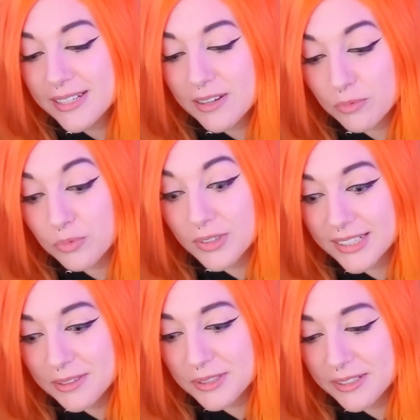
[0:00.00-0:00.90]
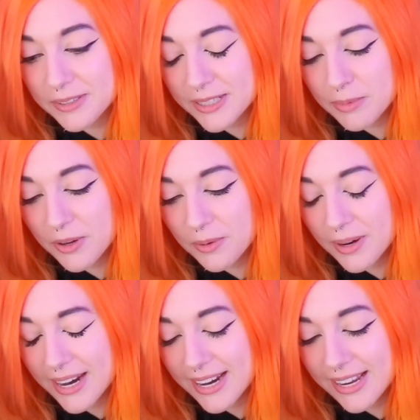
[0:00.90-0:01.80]
blown
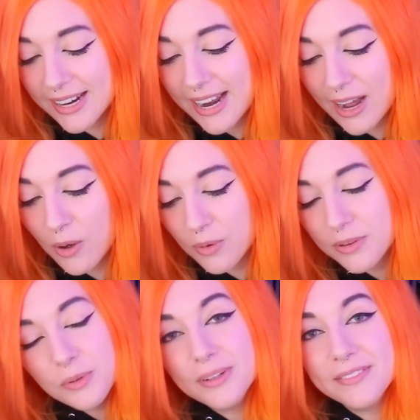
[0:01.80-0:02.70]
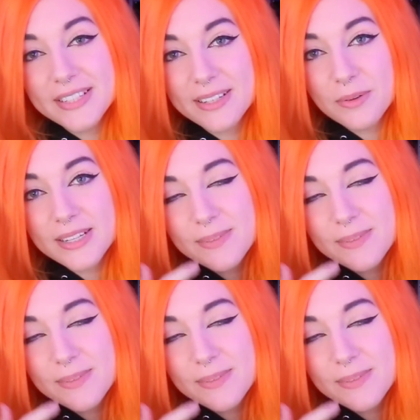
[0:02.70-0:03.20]
away at how cool everything was.